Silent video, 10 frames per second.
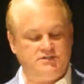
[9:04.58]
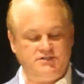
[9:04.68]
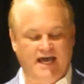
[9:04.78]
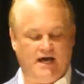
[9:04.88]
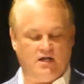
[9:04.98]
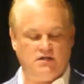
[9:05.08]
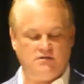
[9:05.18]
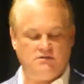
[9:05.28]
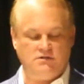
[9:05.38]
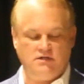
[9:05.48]
could
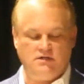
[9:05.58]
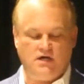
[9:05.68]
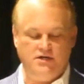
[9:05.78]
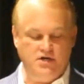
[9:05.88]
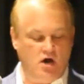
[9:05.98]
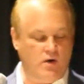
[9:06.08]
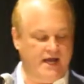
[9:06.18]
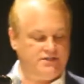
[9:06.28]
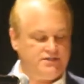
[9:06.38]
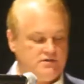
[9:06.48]
tell a no
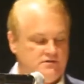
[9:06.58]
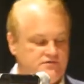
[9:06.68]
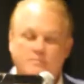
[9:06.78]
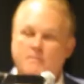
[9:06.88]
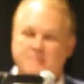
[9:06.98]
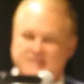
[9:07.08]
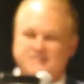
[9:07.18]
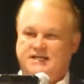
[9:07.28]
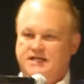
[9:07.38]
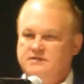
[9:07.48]
answer from a
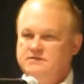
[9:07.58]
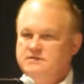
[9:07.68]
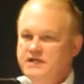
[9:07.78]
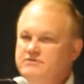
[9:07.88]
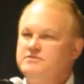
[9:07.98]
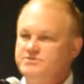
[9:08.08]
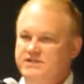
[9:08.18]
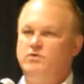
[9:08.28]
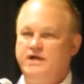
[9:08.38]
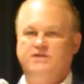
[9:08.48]
busy and from
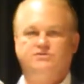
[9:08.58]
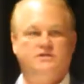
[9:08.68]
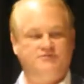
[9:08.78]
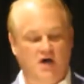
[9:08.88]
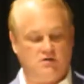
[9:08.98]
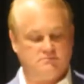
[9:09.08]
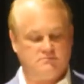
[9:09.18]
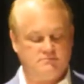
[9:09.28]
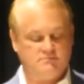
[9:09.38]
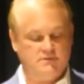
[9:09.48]
someone answering the phone.
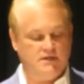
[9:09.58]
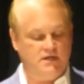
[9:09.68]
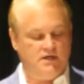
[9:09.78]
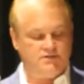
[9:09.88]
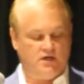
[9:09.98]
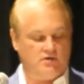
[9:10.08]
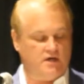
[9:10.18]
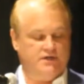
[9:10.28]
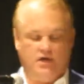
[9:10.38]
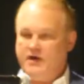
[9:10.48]
So
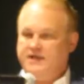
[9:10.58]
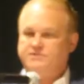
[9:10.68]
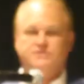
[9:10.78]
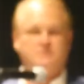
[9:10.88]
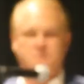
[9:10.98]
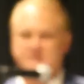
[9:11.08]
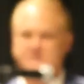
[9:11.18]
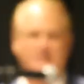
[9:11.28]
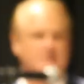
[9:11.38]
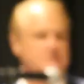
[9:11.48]
when the no answers is
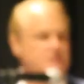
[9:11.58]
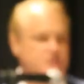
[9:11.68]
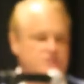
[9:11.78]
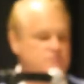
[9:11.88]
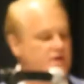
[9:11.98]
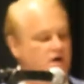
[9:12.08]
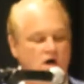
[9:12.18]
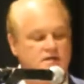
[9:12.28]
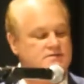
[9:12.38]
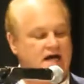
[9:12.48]
busy, it just went
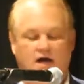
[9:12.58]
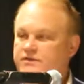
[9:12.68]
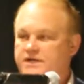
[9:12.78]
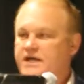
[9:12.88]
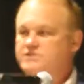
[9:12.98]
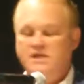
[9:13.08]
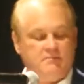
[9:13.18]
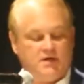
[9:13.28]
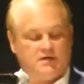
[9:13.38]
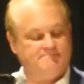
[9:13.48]
on, dialed the next
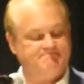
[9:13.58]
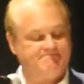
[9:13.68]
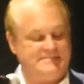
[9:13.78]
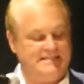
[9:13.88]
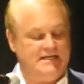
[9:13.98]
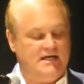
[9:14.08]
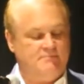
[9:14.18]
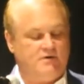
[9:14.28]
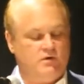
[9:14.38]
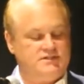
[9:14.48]
number.
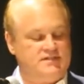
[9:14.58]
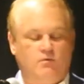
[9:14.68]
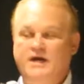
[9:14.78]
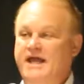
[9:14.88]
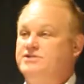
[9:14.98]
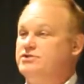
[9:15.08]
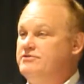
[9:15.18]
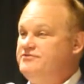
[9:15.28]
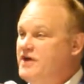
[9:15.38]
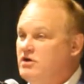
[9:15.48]
But when someone answered
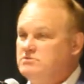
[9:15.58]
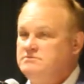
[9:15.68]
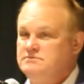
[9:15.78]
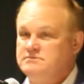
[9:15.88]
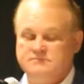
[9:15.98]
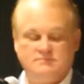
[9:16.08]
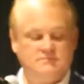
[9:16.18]
the phone,